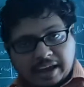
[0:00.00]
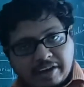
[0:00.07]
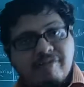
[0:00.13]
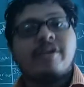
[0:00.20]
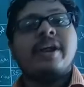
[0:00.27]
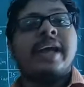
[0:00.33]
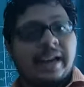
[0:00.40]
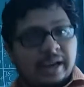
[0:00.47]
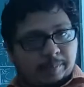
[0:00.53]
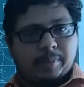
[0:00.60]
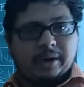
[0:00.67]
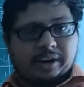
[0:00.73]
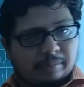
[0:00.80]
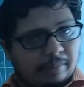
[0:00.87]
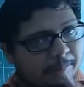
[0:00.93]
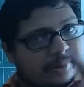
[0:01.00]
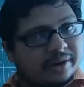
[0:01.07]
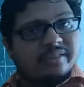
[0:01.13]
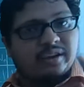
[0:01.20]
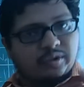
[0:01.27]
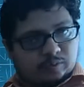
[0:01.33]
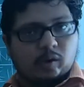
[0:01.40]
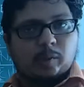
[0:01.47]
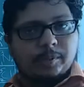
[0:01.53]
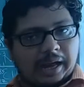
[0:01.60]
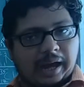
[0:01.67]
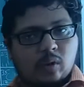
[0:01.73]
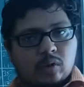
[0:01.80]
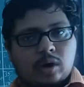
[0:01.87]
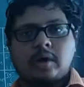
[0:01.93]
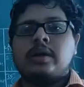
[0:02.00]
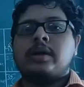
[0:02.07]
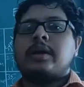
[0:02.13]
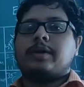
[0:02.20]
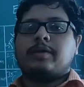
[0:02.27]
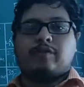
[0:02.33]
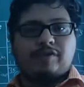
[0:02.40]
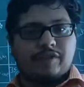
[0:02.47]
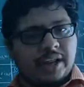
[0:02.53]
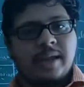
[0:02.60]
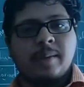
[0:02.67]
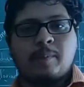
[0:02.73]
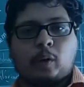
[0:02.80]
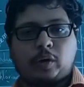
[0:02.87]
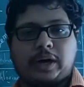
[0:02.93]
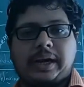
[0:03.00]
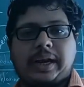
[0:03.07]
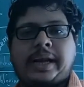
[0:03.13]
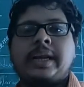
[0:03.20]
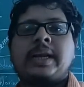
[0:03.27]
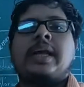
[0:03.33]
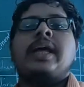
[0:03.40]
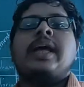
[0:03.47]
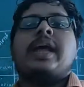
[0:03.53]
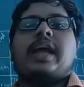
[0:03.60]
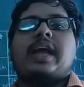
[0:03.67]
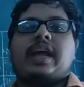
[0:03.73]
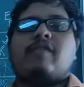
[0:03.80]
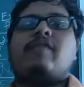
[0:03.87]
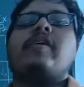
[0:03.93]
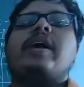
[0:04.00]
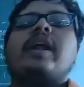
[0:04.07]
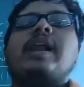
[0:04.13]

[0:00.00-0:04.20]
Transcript: every element, remember this from now on, very important line, every